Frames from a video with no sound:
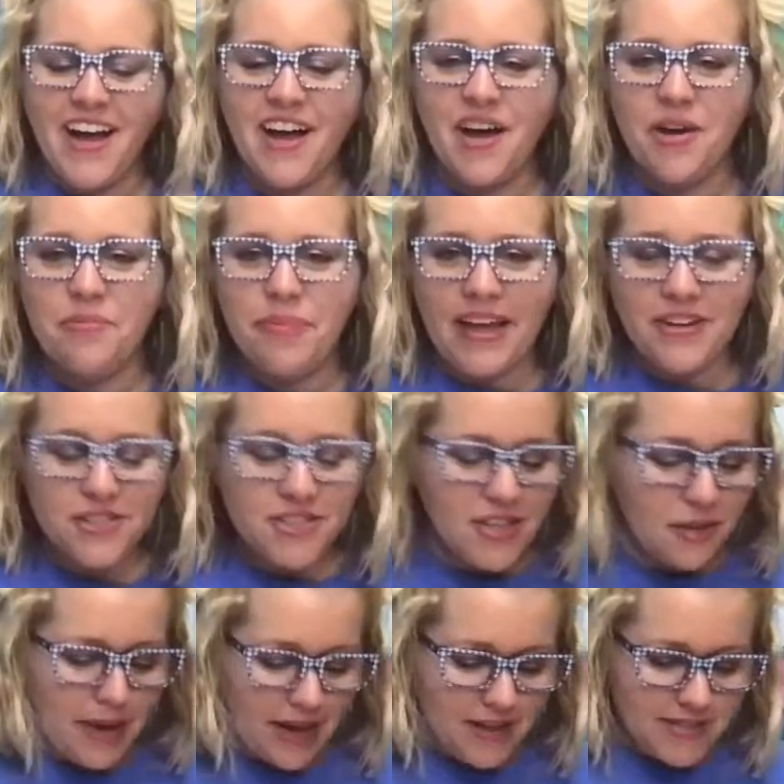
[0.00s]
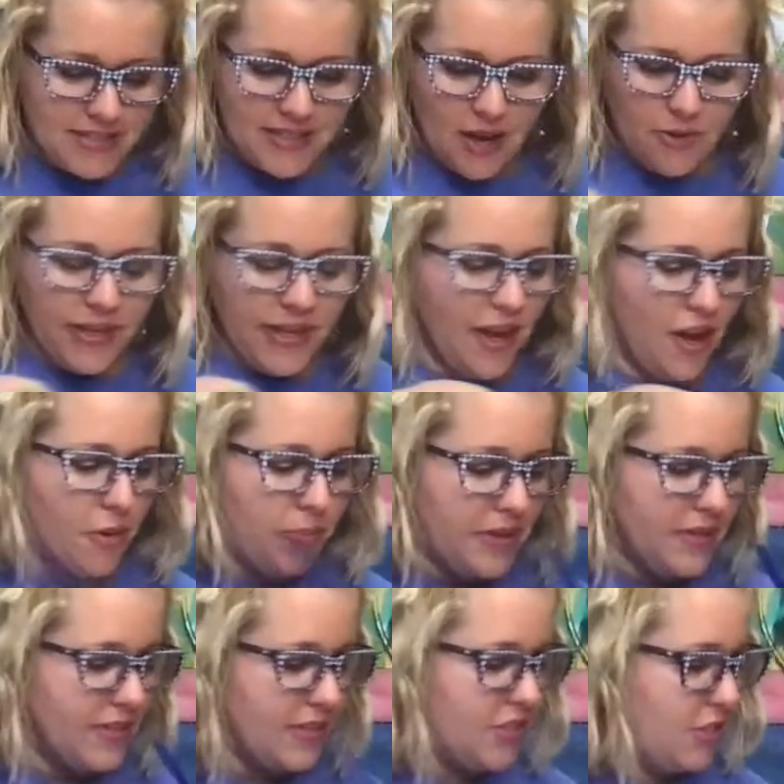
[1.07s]
uh, Painters Clubhouse is only
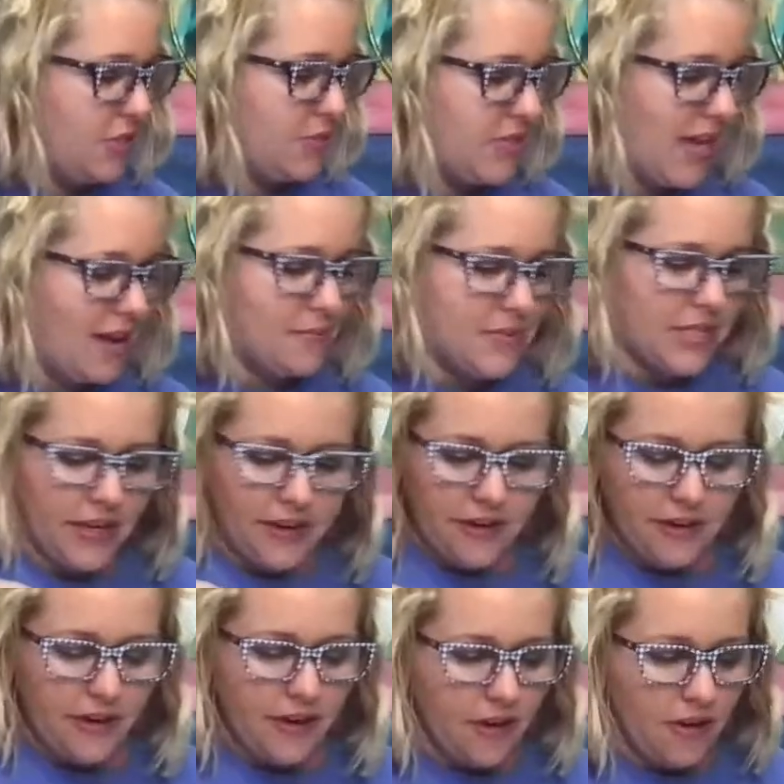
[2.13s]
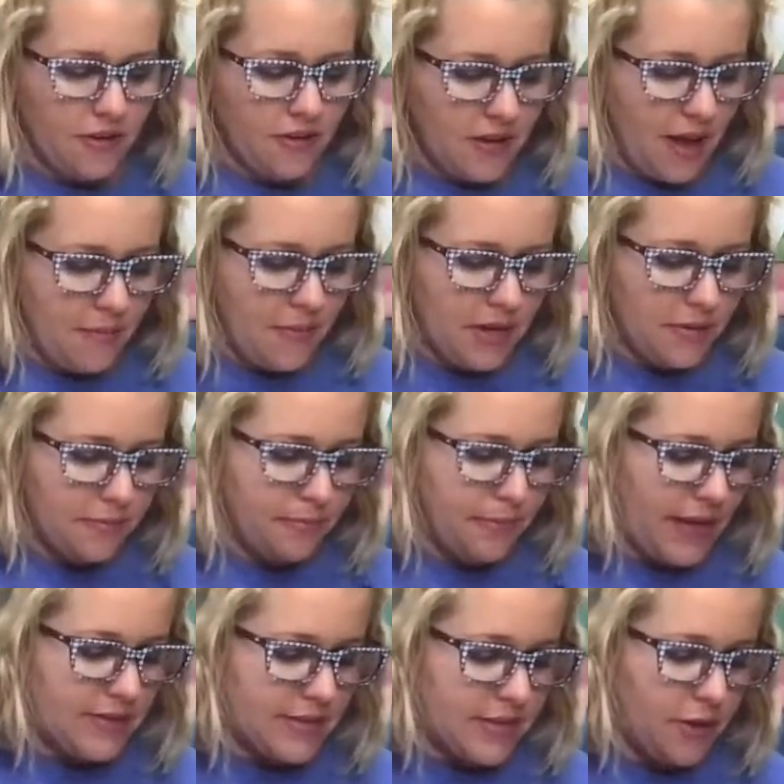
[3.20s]
open two times a year, y'all. I'm going to
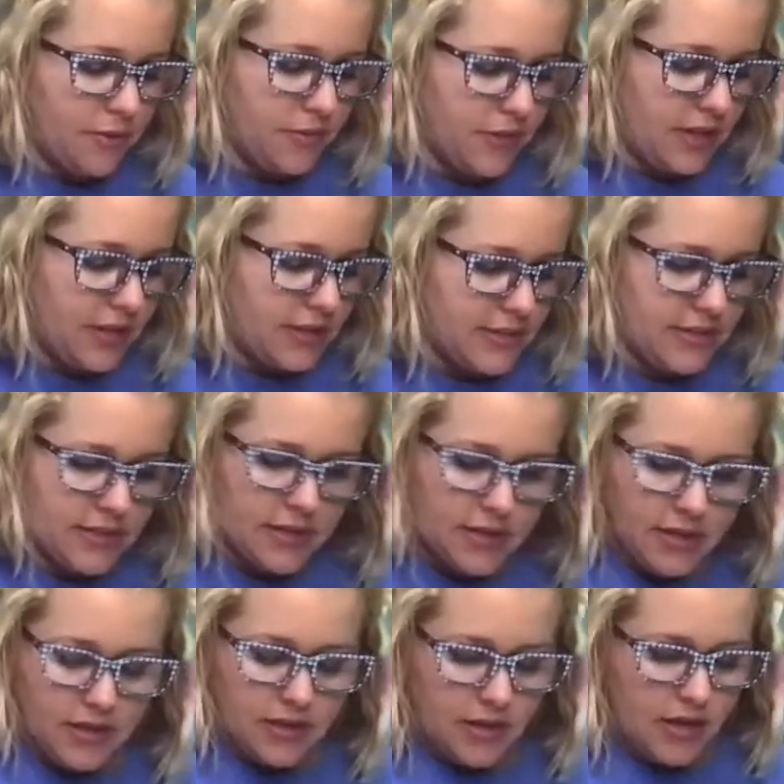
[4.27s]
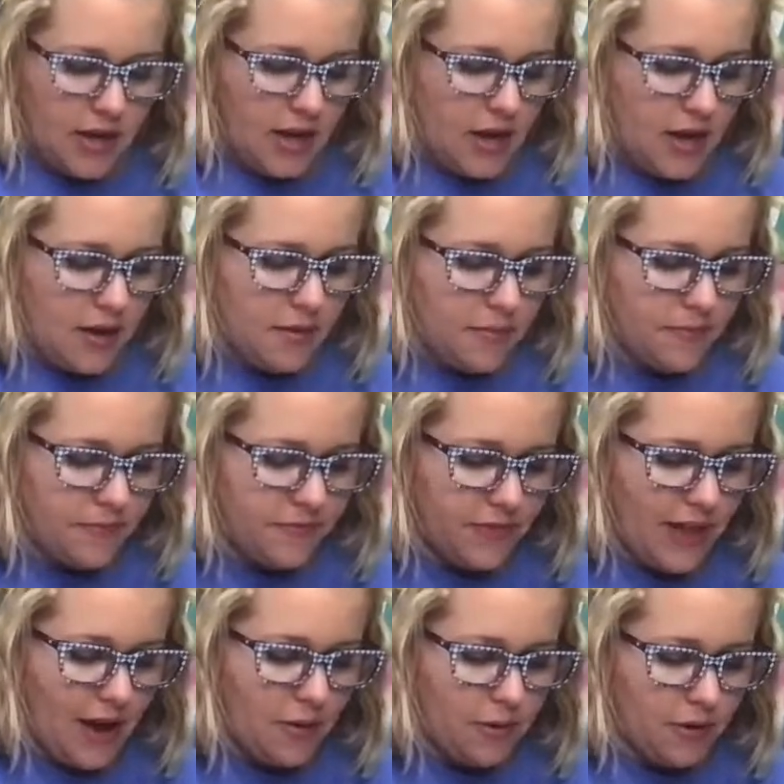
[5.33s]
base coat this um,
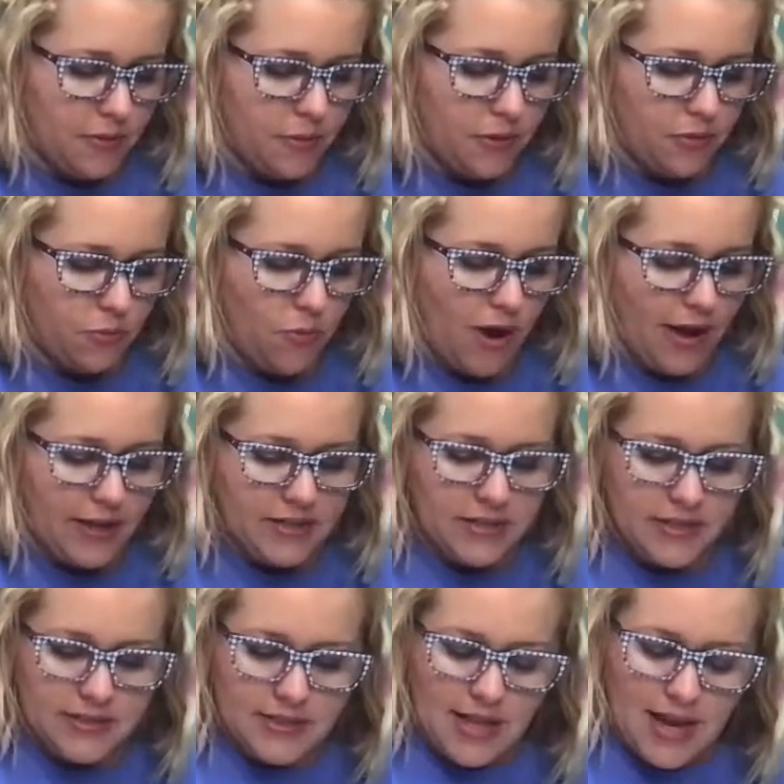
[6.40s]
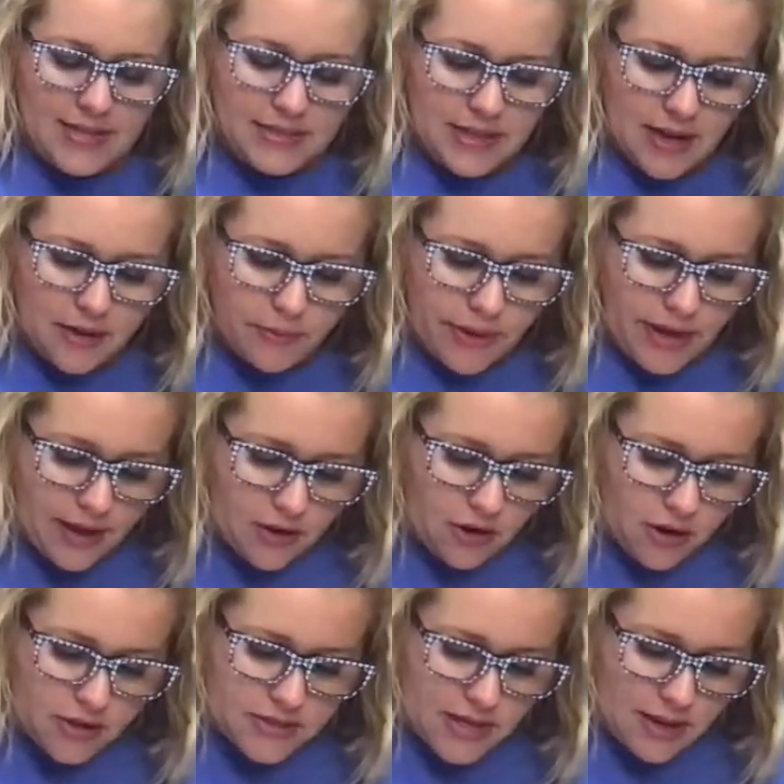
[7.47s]
flower with white because last night we had a
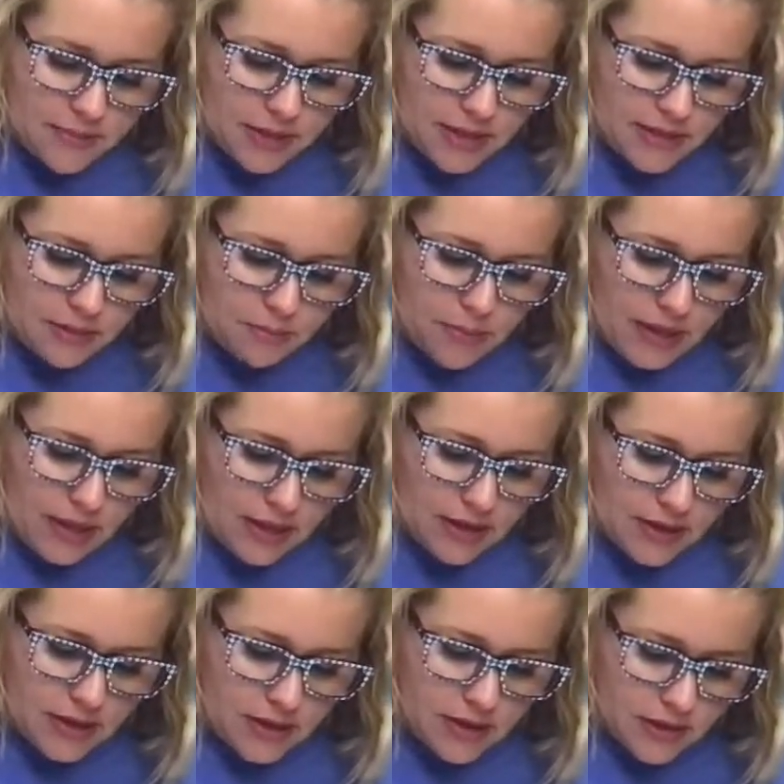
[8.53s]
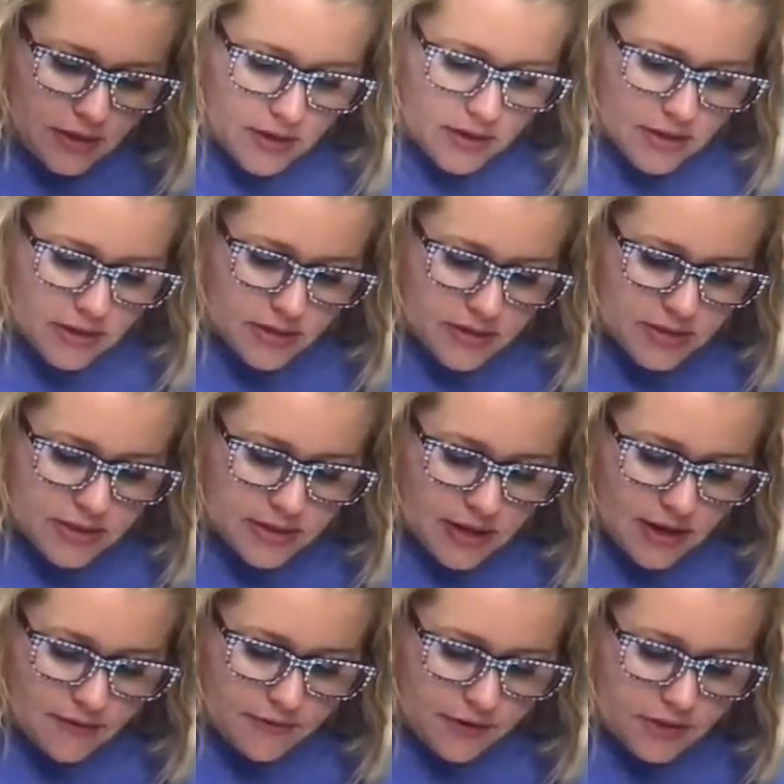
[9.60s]
hard time getting the pink to
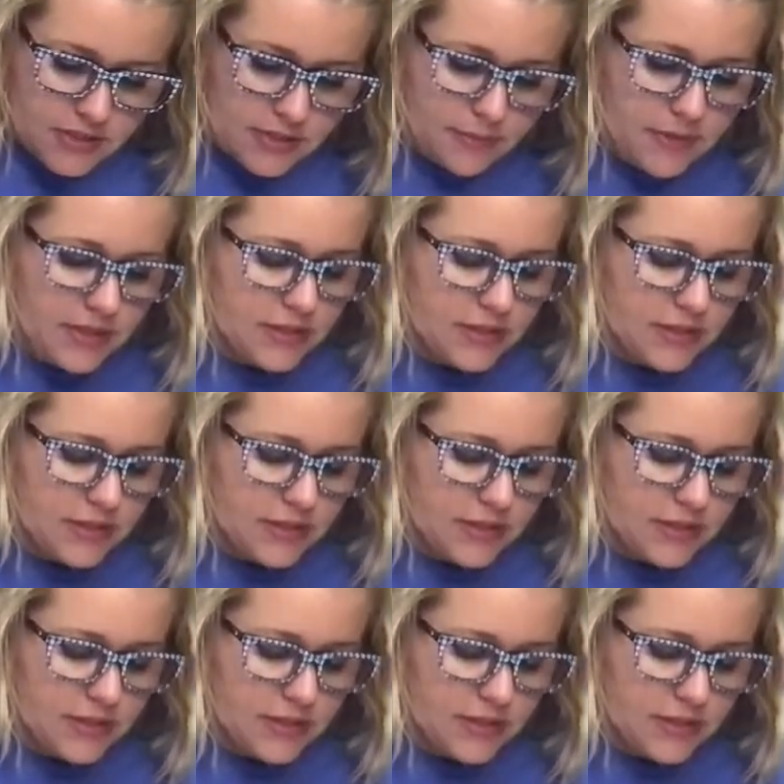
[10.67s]
cover some